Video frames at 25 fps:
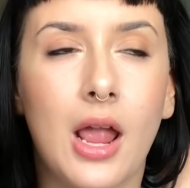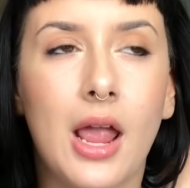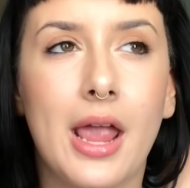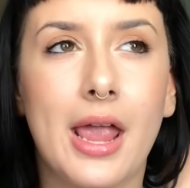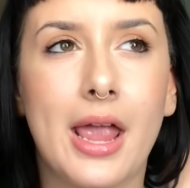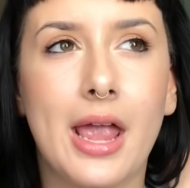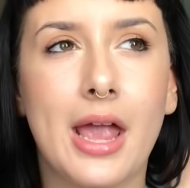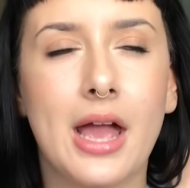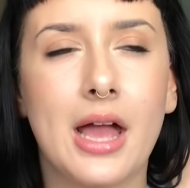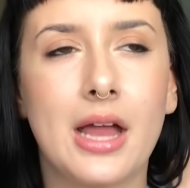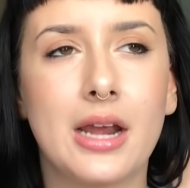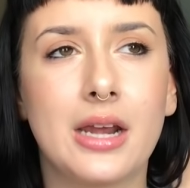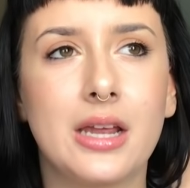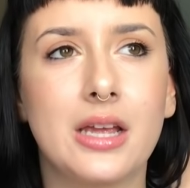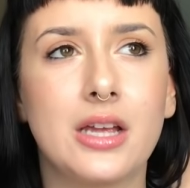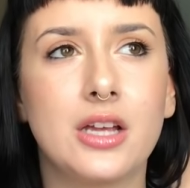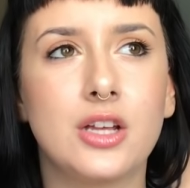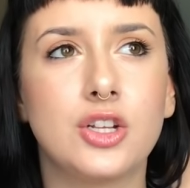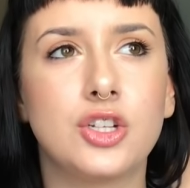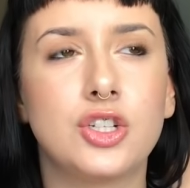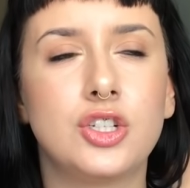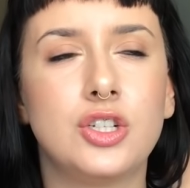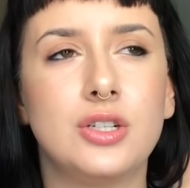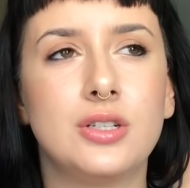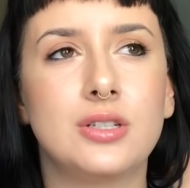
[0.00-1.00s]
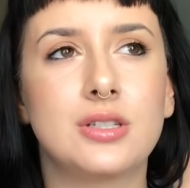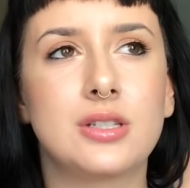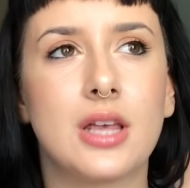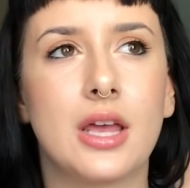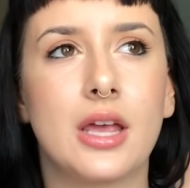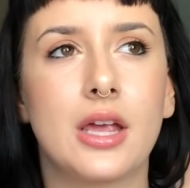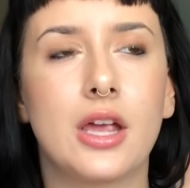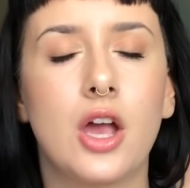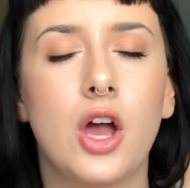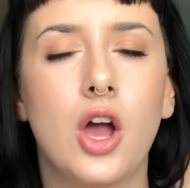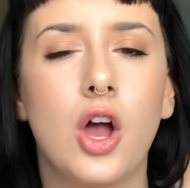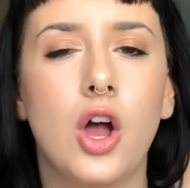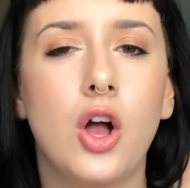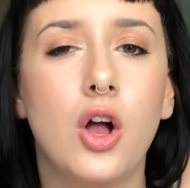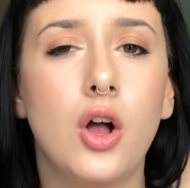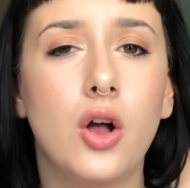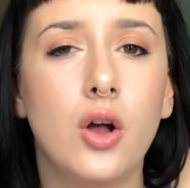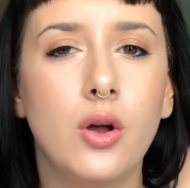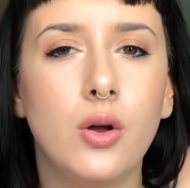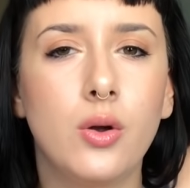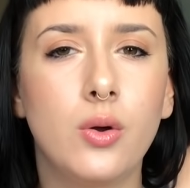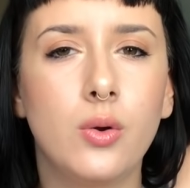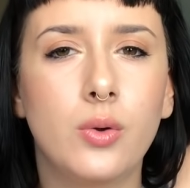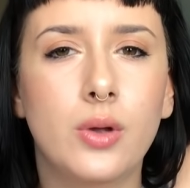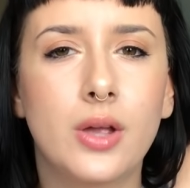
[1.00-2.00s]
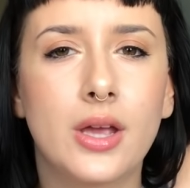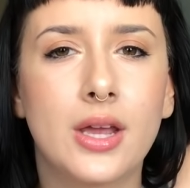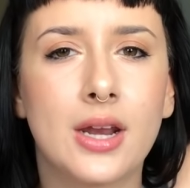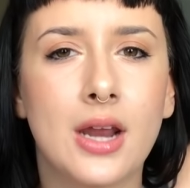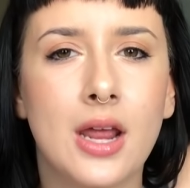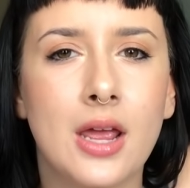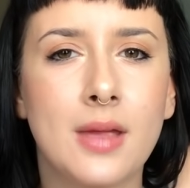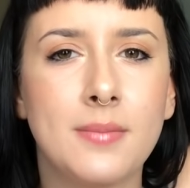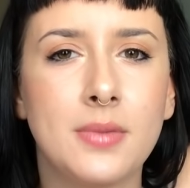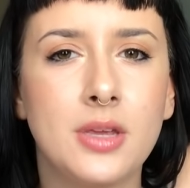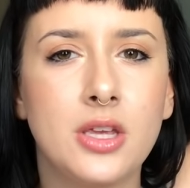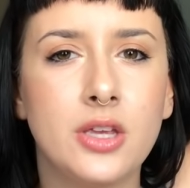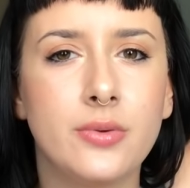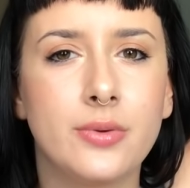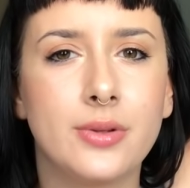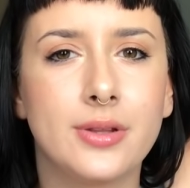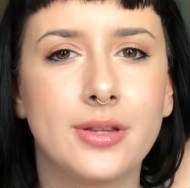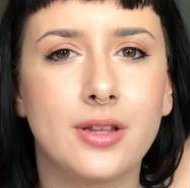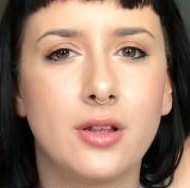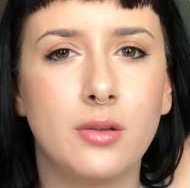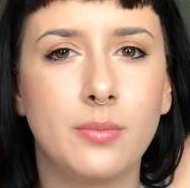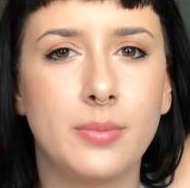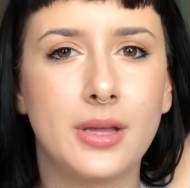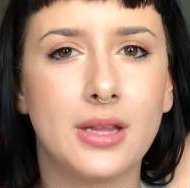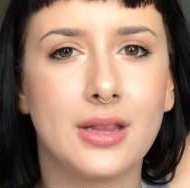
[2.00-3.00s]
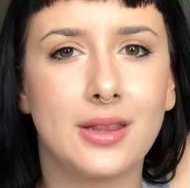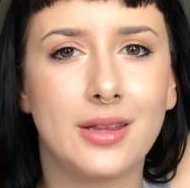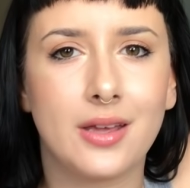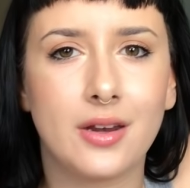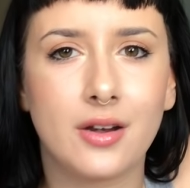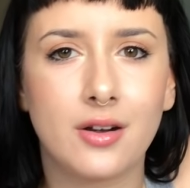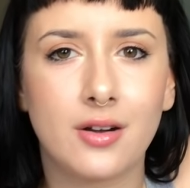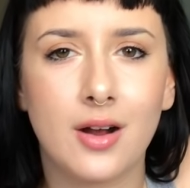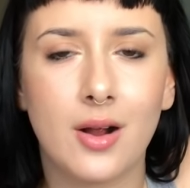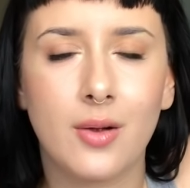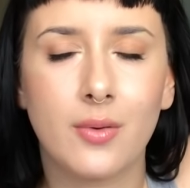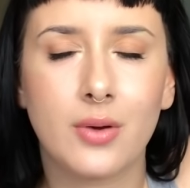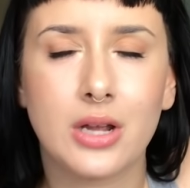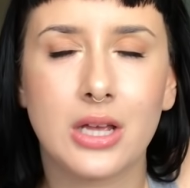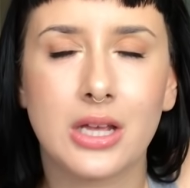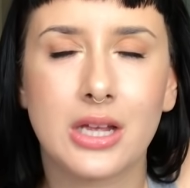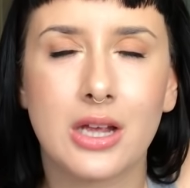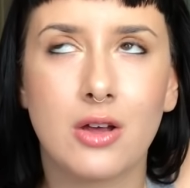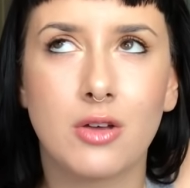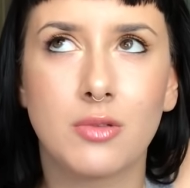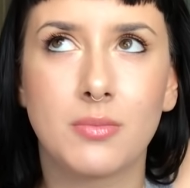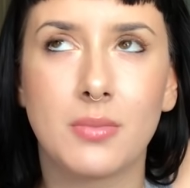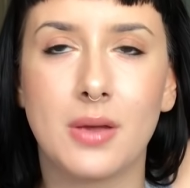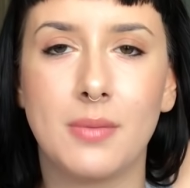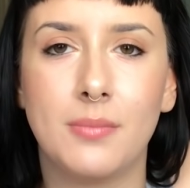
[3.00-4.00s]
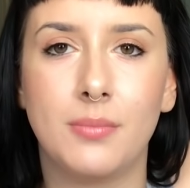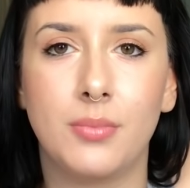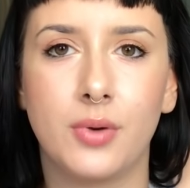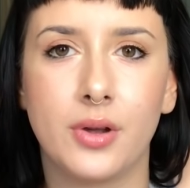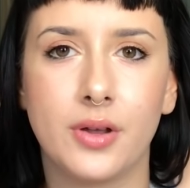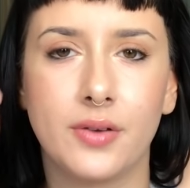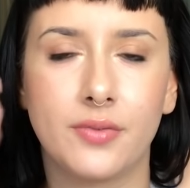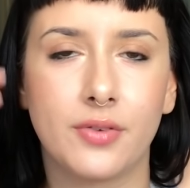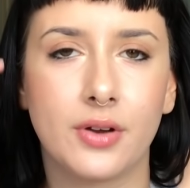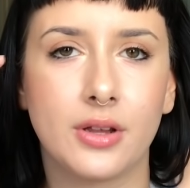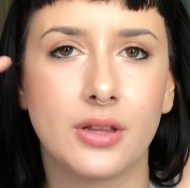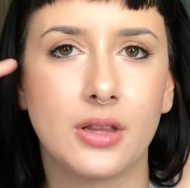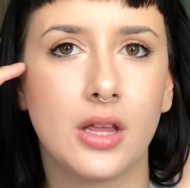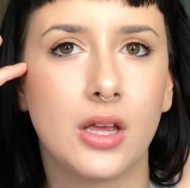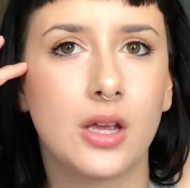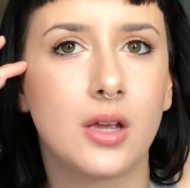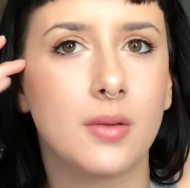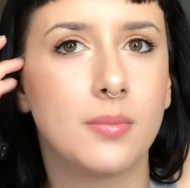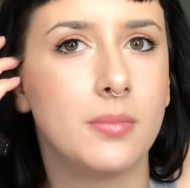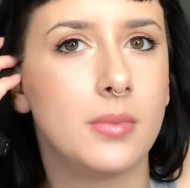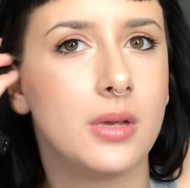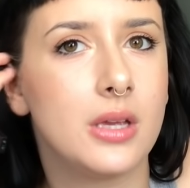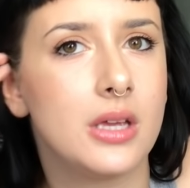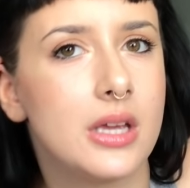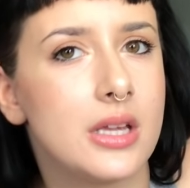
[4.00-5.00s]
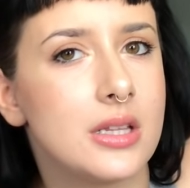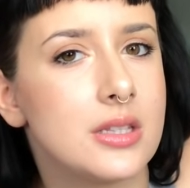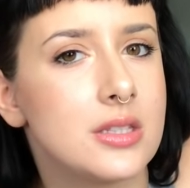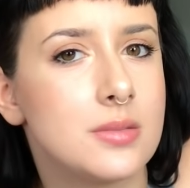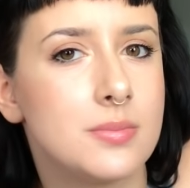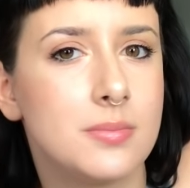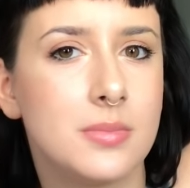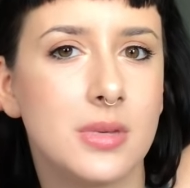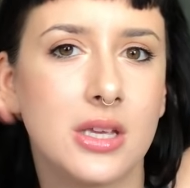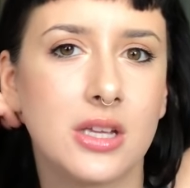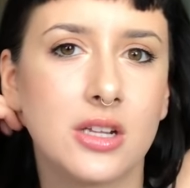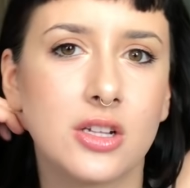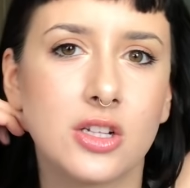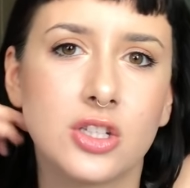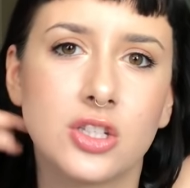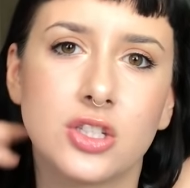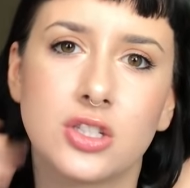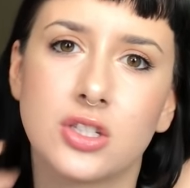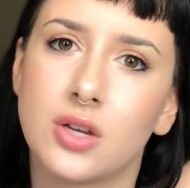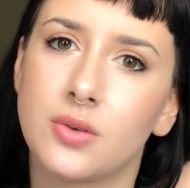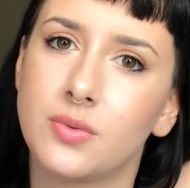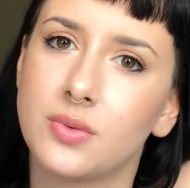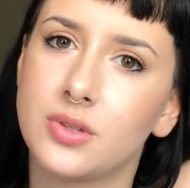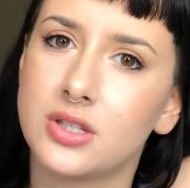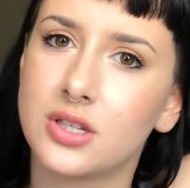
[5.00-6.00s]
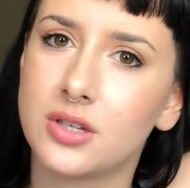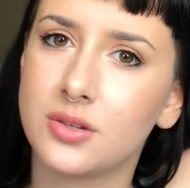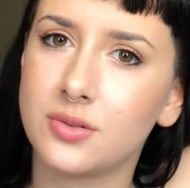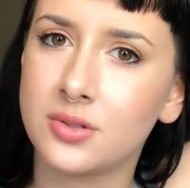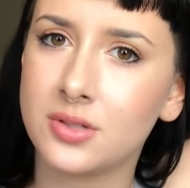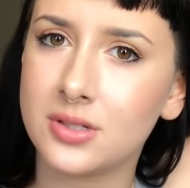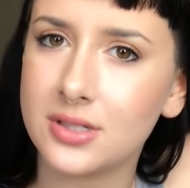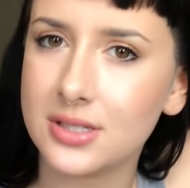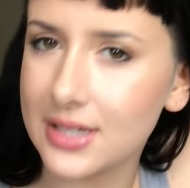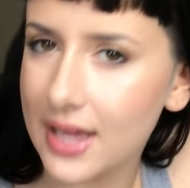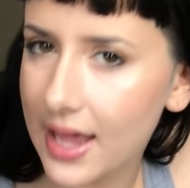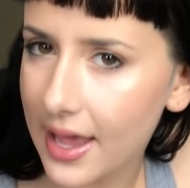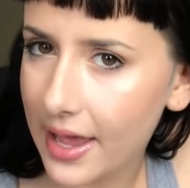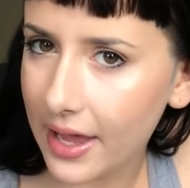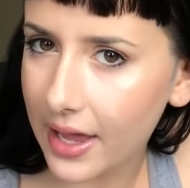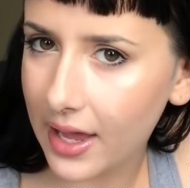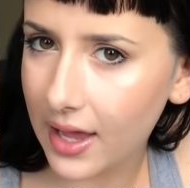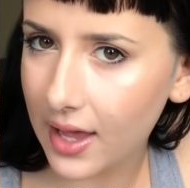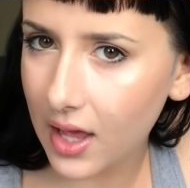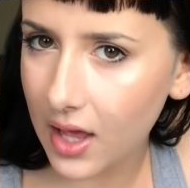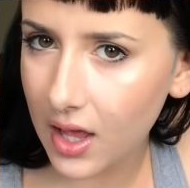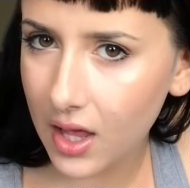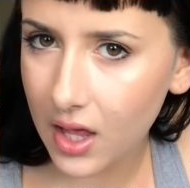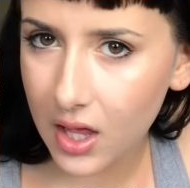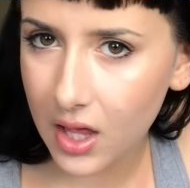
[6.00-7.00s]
and she's like, oh, can I meet you a little bit later? I want to hang out with my boyfriend, like it's me and so-and-so's day.